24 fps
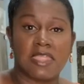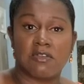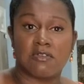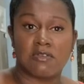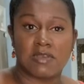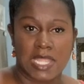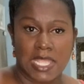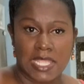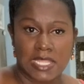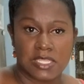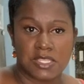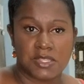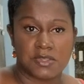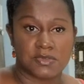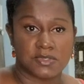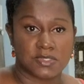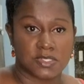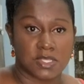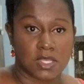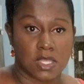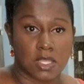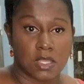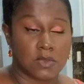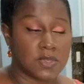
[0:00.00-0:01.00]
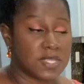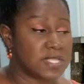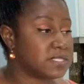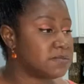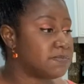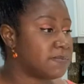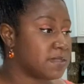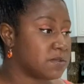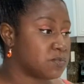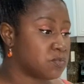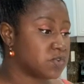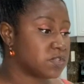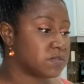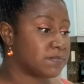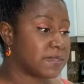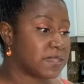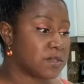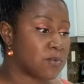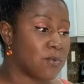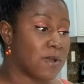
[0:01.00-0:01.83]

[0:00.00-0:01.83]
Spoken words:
or 9 years ago. It's been with me